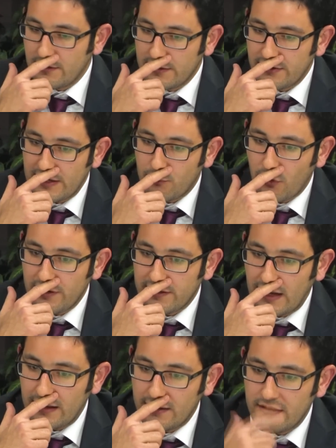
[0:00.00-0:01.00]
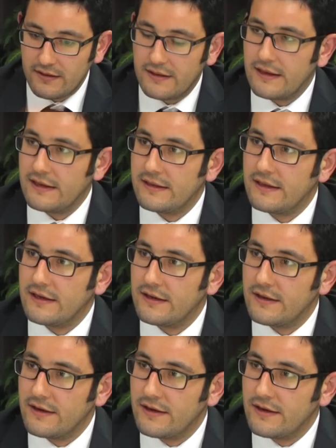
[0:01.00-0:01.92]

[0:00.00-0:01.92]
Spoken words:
great point that the